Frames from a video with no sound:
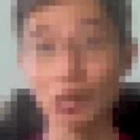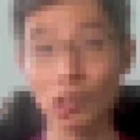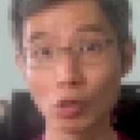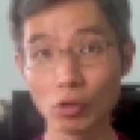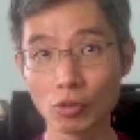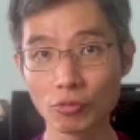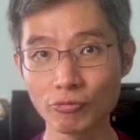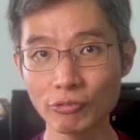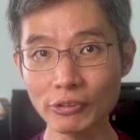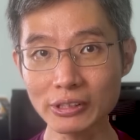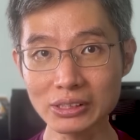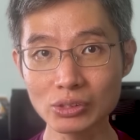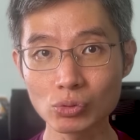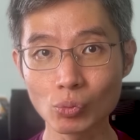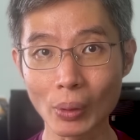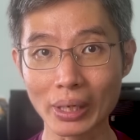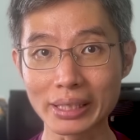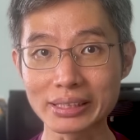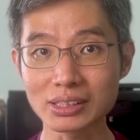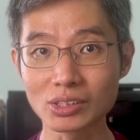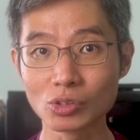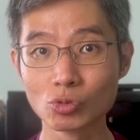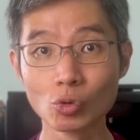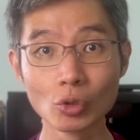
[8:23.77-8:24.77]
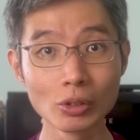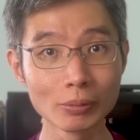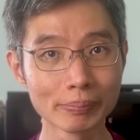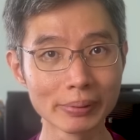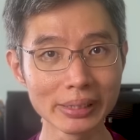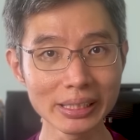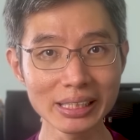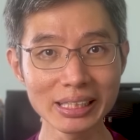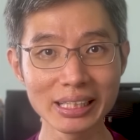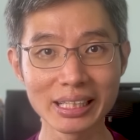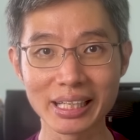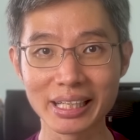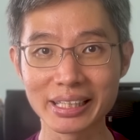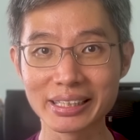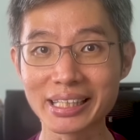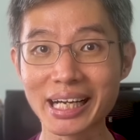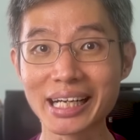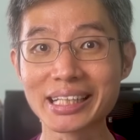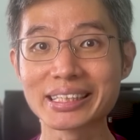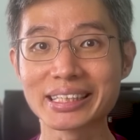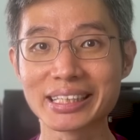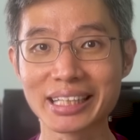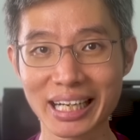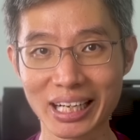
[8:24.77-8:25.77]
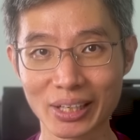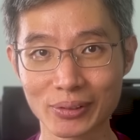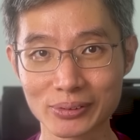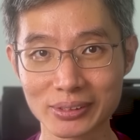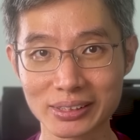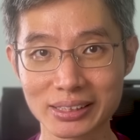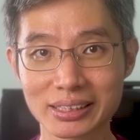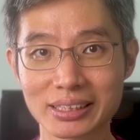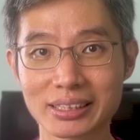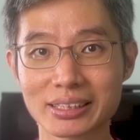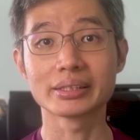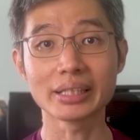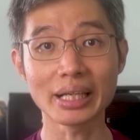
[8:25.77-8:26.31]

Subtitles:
Our first wants would be dining out.